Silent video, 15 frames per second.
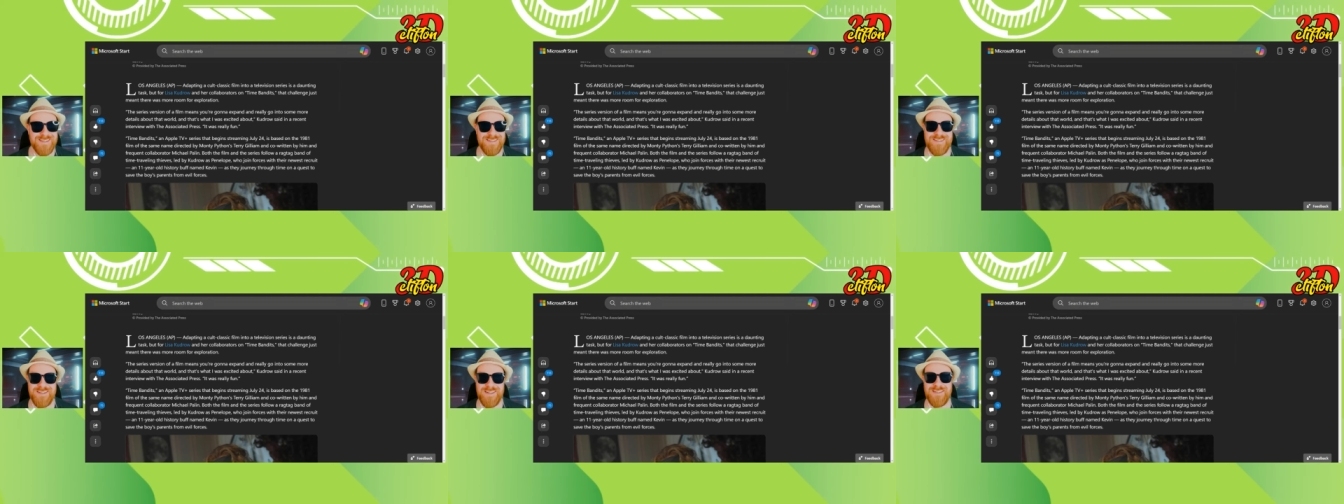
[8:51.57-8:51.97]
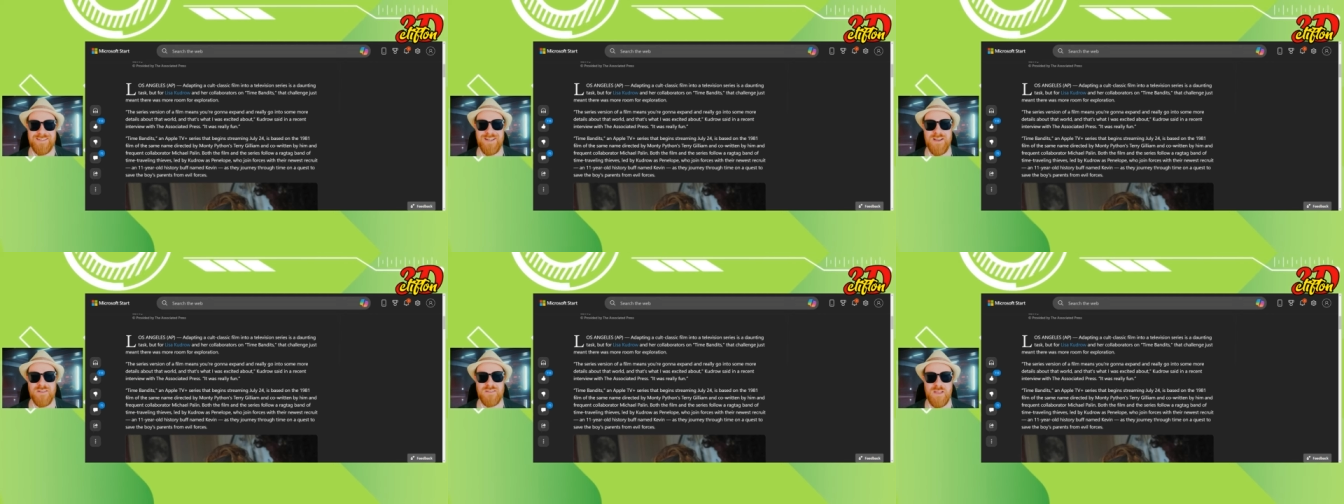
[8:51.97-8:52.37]

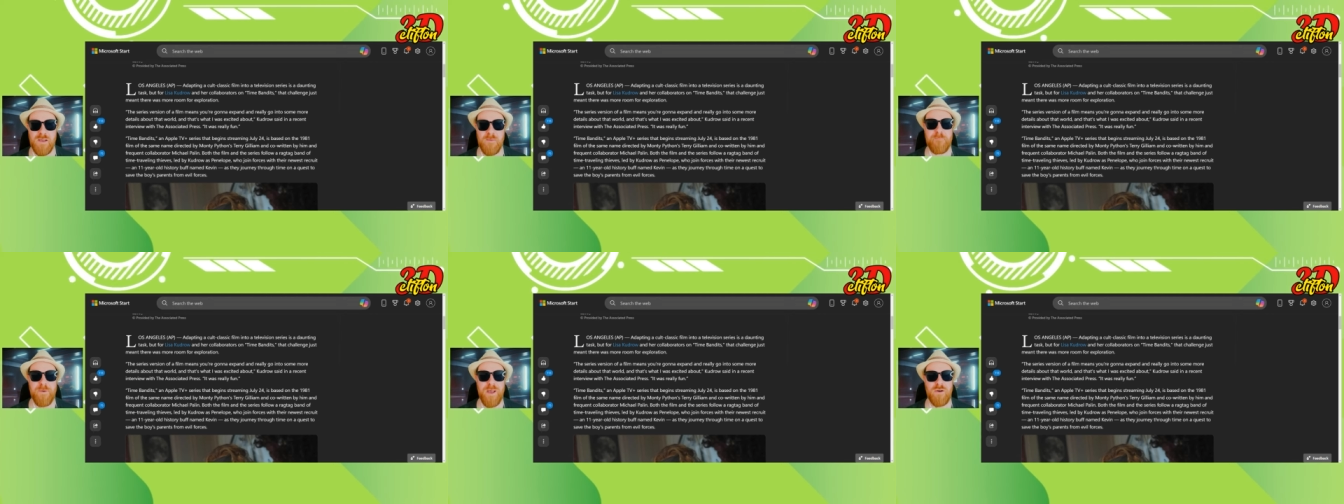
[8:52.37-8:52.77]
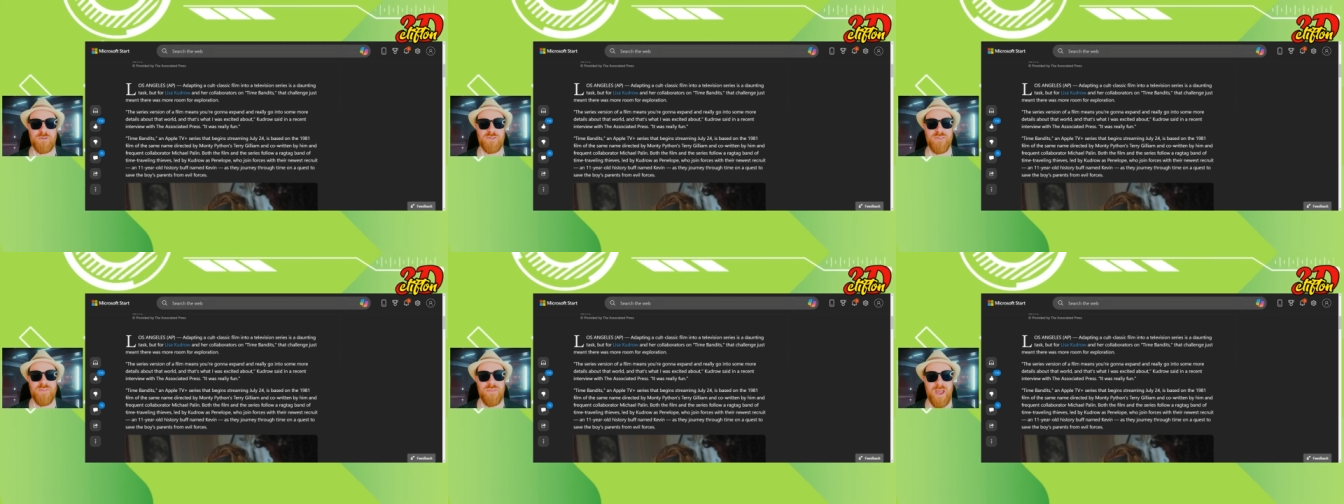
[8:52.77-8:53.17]
details
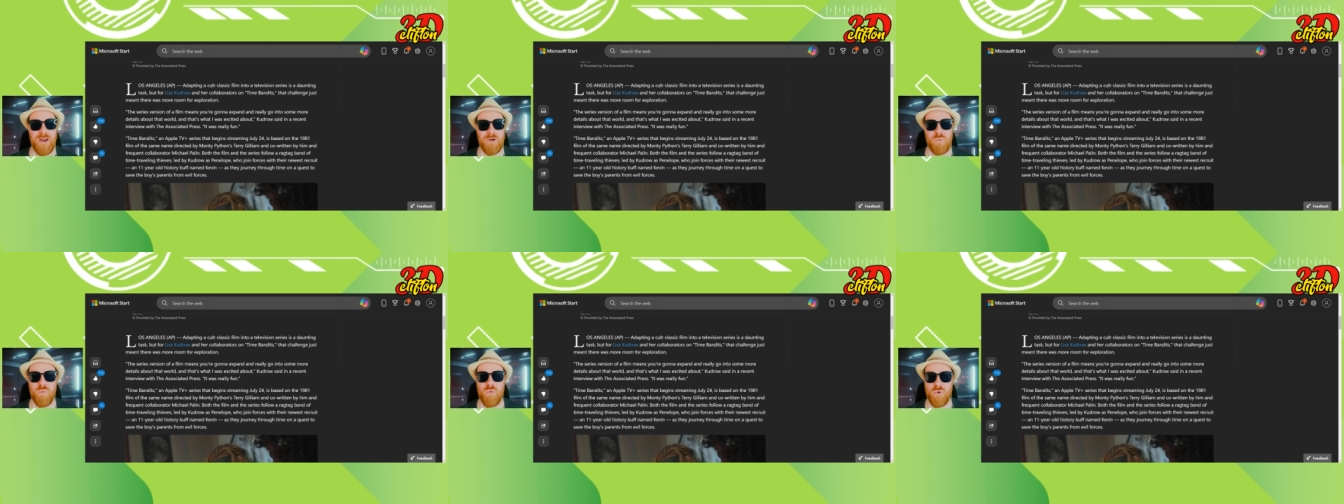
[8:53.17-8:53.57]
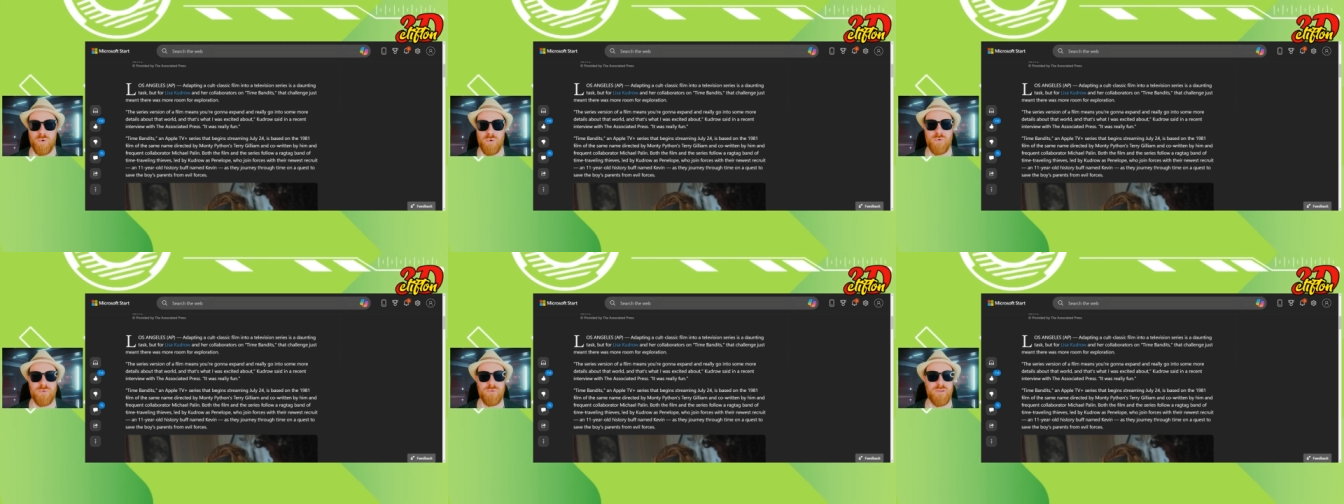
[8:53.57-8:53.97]
about that
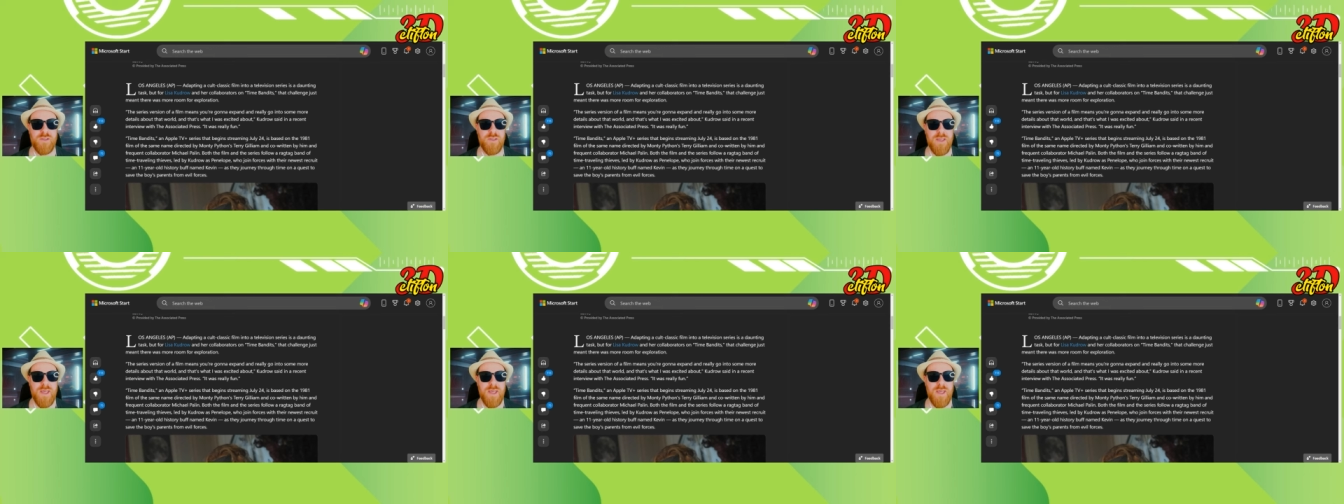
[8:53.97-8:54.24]
world.